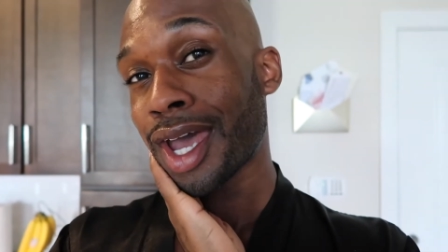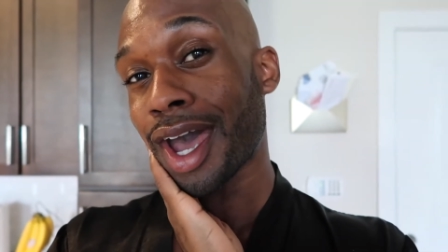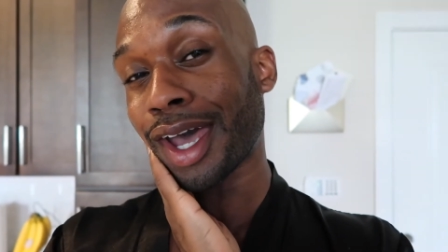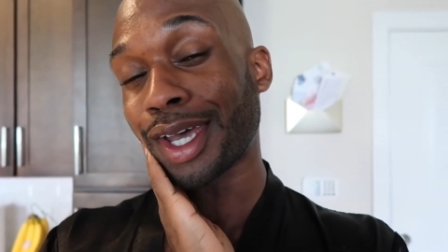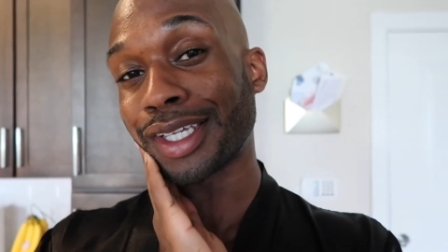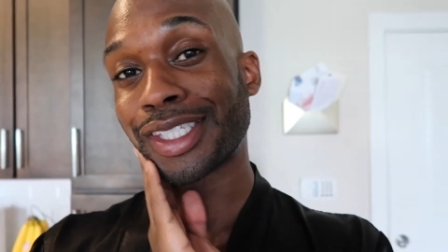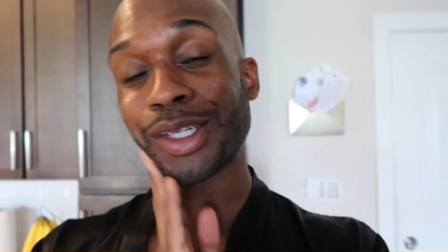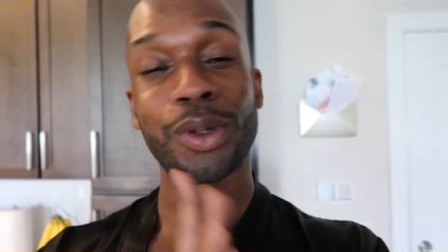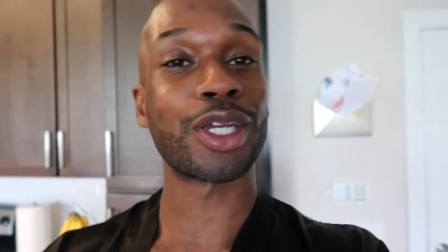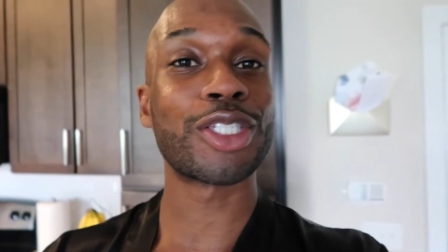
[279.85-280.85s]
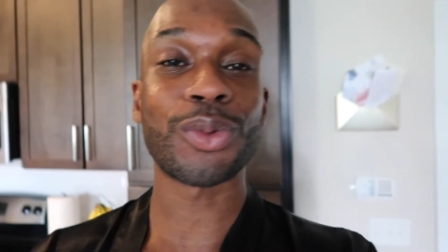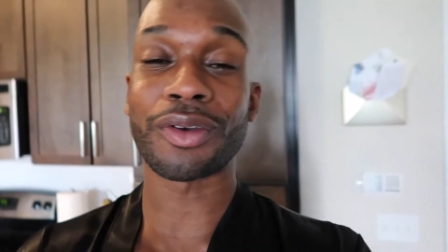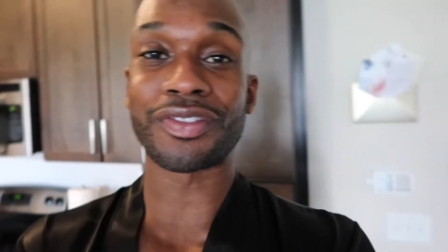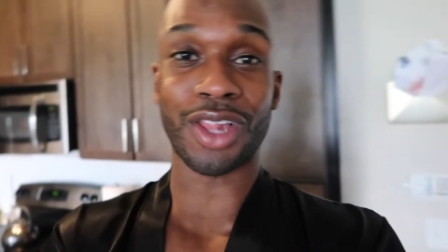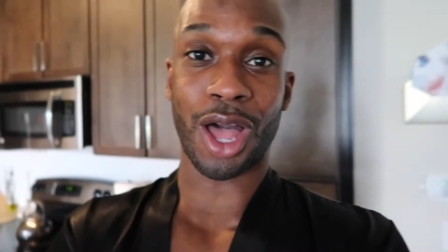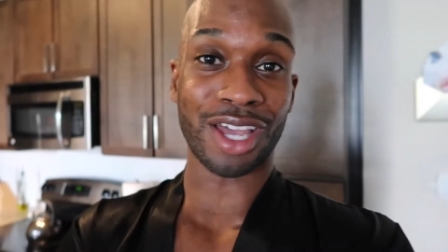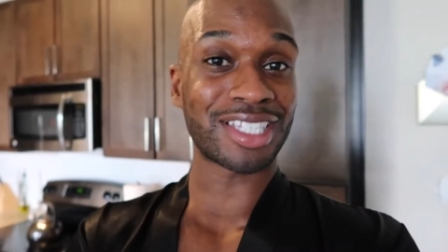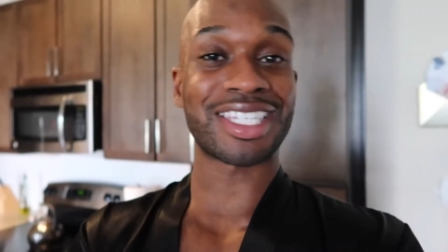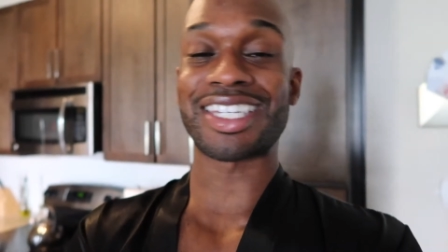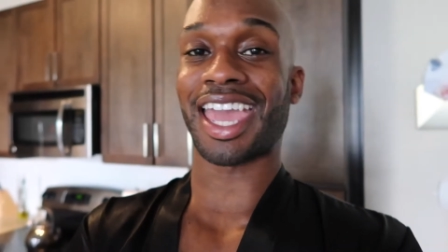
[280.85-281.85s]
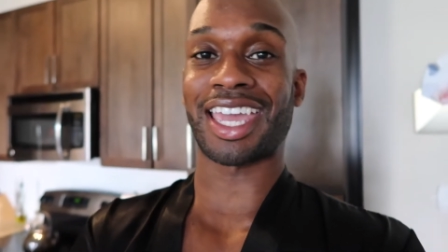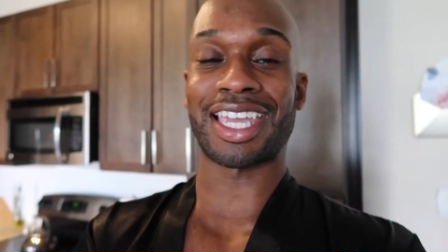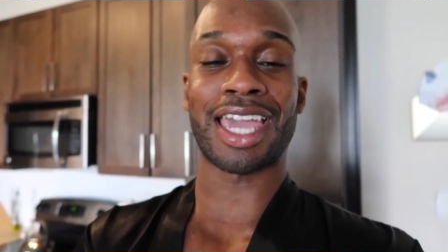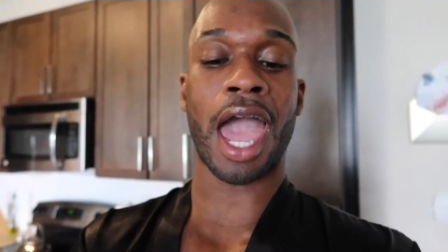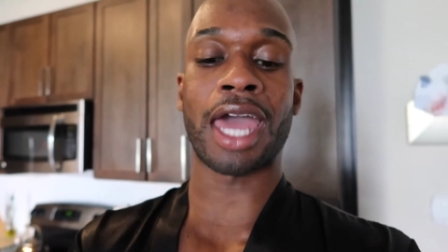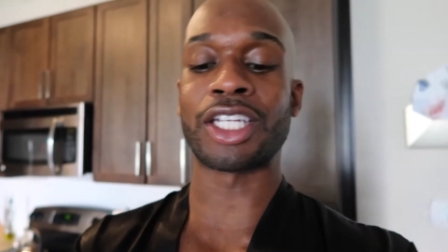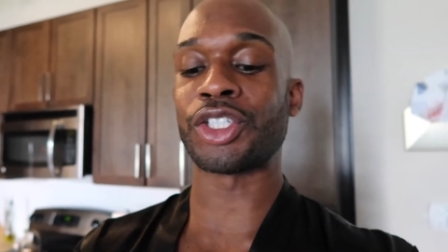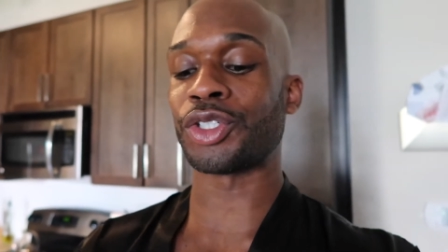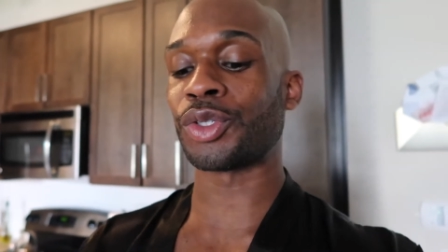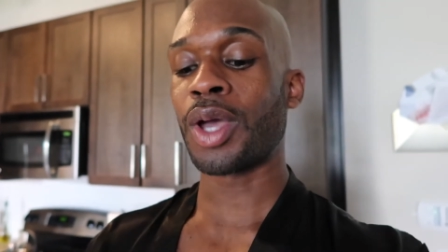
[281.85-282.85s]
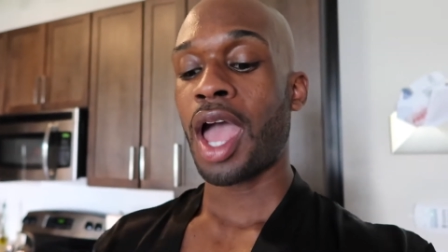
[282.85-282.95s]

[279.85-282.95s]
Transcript: So we're gonna do a vlog today and kind of do